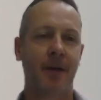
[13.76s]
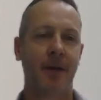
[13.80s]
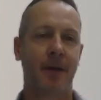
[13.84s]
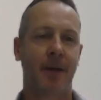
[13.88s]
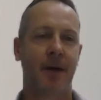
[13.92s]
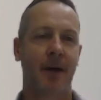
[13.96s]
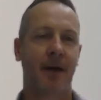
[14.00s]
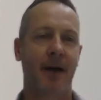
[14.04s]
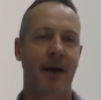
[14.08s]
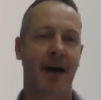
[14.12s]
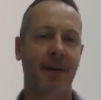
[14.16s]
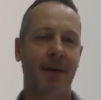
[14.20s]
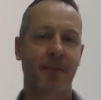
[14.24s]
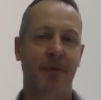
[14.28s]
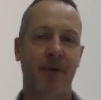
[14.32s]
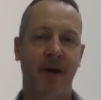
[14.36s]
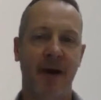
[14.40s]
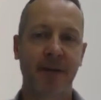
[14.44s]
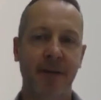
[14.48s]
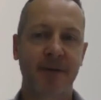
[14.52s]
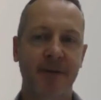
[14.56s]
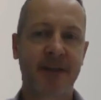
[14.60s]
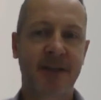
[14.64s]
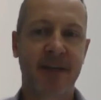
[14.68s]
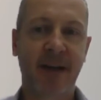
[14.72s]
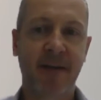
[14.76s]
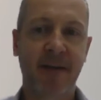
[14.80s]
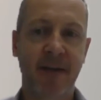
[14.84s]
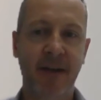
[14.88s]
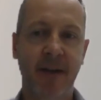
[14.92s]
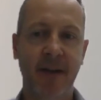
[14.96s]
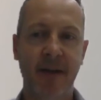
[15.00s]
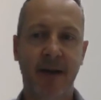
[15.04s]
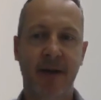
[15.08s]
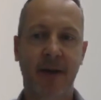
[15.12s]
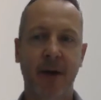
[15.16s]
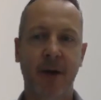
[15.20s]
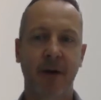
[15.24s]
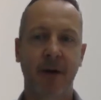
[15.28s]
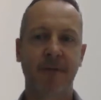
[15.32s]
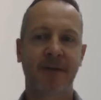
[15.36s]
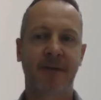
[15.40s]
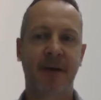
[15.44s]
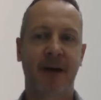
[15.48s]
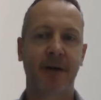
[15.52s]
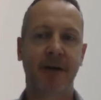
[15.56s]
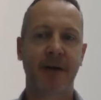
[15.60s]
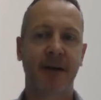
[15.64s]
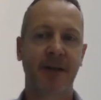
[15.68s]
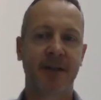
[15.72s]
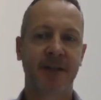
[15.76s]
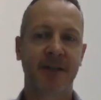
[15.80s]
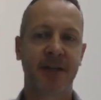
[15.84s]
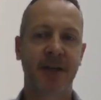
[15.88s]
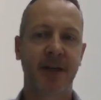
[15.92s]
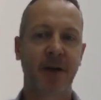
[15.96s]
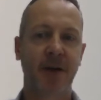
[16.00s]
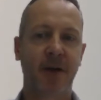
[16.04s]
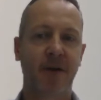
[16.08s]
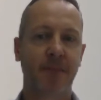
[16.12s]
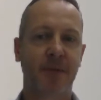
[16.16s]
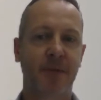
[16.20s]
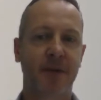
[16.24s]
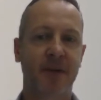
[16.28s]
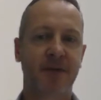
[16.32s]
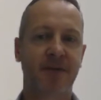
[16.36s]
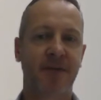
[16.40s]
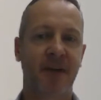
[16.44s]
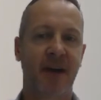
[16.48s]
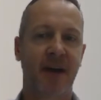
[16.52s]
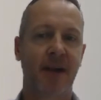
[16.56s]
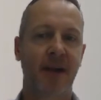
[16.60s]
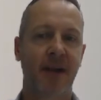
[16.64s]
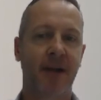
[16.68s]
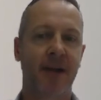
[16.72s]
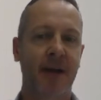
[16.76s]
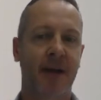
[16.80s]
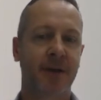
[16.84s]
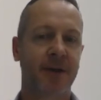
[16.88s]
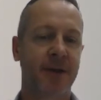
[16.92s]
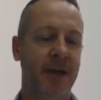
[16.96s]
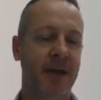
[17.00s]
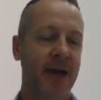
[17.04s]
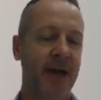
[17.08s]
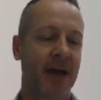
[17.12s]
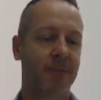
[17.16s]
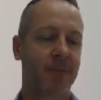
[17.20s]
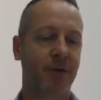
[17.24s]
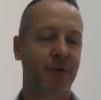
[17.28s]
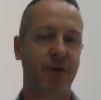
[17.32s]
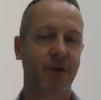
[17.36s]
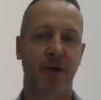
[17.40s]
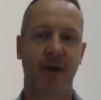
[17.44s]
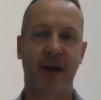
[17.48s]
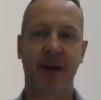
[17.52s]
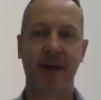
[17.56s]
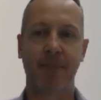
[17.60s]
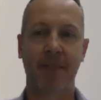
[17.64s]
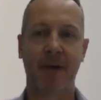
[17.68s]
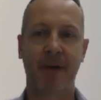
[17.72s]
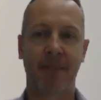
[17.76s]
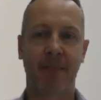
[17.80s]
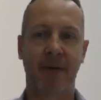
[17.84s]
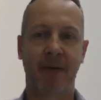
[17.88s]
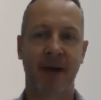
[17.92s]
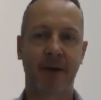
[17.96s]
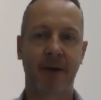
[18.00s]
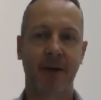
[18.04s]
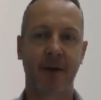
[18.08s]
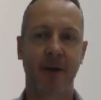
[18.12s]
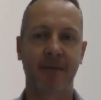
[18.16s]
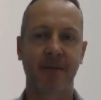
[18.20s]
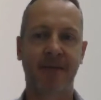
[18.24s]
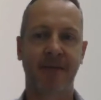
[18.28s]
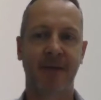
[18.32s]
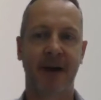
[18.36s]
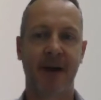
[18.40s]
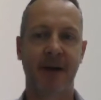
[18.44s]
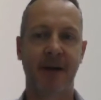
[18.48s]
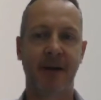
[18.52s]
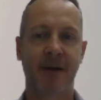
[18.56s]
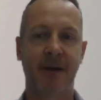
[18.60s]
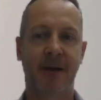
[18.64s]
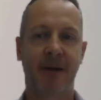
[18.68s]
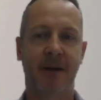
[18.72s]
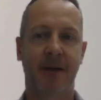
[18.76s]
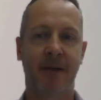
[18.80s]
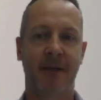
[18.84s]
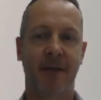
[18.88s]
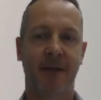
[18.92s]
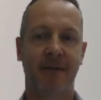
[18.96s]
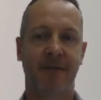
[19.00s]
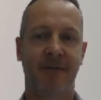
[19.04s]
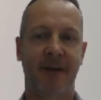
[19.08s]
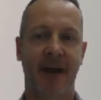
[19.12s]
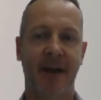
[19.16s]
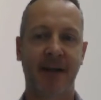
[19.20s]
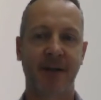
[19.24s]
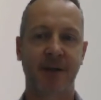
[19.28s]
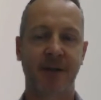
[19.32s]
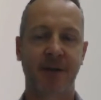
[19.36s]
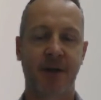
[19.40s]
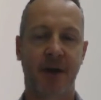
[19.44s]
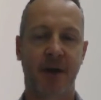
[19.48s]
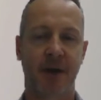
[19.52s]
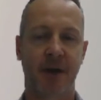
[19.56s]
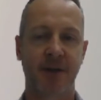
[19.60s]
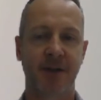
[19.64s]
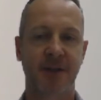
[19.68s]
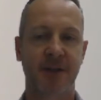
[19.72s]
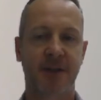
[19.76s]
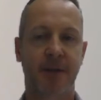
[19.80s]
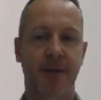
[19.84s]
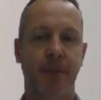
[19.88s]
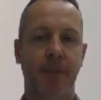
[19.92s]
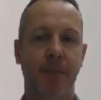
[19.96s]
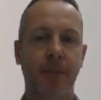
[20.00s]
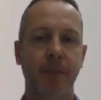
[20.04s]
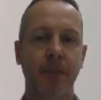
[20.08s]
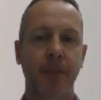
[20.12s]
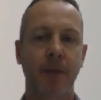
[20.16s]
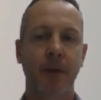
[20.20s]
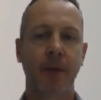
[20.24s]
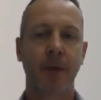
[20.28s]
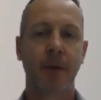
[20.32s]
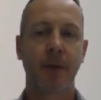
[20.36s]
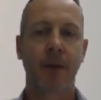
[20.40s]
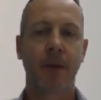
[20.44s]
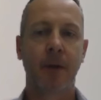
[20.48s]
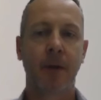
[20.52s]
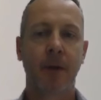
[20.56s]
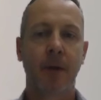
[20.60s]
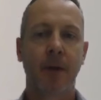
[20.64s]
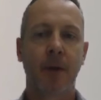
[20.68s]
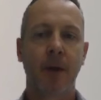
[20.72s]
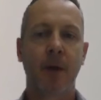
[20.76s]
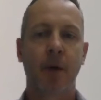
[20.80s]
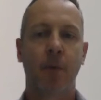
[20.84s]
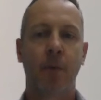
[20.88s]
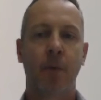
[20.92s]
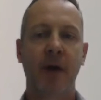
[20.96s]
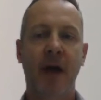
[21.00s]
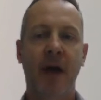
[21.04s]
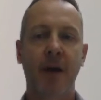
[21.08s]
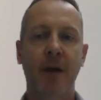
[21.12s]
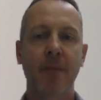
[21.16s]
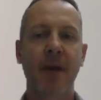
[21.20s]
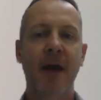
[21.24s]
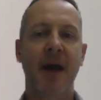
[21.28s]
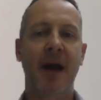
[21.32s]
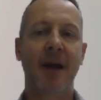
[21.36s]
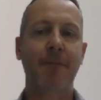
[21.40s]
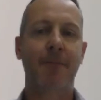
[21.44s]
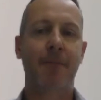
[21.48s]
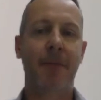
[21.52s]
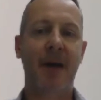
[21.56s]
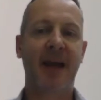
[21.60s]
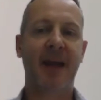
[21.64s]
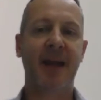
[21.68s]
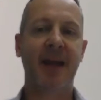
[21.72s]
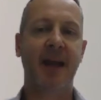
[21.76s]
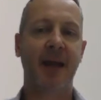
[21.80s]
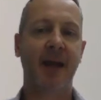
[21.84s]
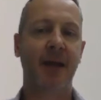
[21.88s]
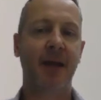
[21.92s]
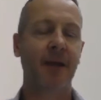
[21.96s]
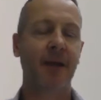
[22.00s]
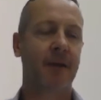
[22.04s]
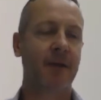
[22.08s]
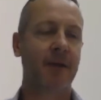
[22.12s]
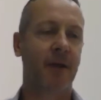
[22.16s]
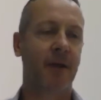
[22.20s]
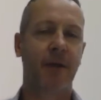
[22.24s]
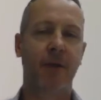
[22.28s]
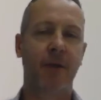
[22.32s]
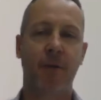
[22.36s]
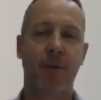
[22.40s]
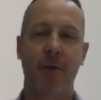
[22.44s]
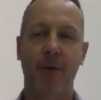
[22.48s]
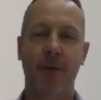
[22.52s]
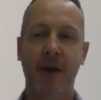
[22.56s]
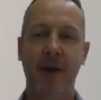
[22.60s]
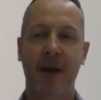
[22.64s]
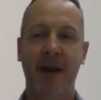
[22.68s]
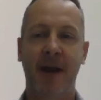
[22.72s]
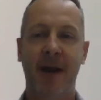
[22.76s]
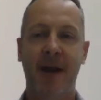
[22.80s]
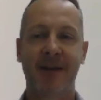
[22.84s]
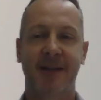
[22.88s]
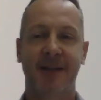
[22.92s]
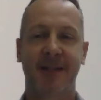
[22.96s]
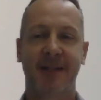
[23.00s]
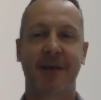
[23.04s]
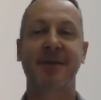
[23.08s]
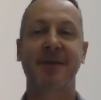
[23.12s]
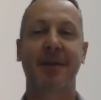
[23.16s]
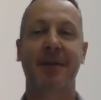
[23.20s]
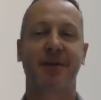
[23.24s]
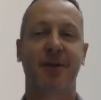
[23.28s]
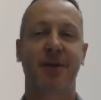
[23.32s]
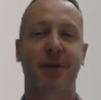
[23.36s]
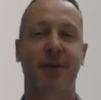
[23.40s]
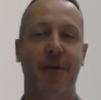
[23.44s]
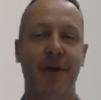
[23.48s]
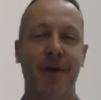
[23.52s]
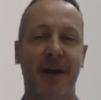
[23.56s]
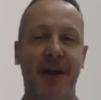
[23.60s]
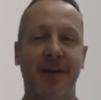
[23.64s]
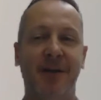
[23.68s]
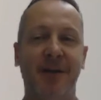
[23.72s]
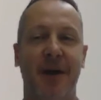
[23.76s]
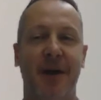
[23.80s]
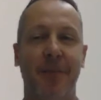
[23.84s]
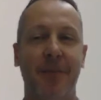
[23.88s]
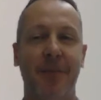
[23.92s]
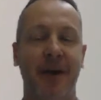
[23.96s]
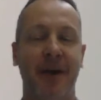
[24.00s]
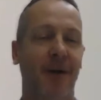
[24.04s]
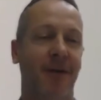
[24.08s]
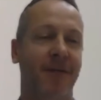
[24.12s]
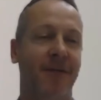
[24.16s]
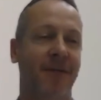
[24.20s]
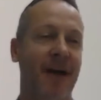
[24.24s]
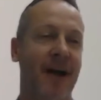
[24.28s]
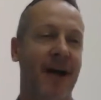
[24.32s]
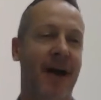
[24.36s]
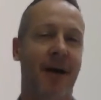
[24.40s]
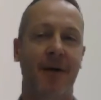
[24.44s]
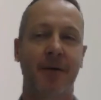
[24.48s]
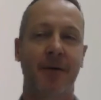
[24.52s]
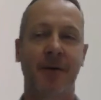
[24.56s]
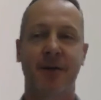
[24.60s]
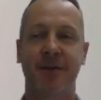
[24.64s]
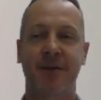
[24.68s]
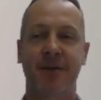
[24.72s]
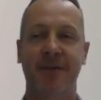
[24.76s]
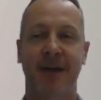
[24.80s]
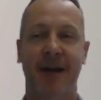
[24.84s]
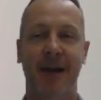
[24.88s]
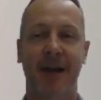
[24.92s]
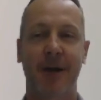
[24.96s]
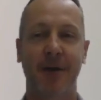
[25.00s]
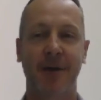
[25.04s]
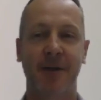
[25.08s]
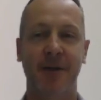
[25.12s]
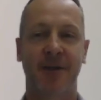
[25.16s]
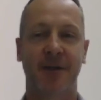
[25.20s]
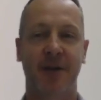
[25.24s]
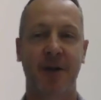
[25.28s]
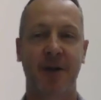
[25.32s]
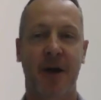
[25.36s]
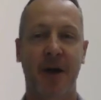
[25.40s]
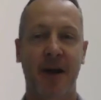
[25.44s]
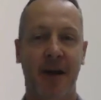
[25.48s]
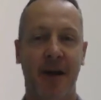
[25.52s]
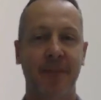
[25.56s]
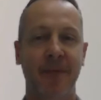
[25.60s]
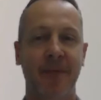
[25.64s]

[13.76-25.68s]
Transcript: I'm Stephen, the co-founder and CEO of BizVal, and today I'm joined by my co-founder, the Finance Ghost. We're going to be unpacking the sometimes thorny topic of how to value a startup.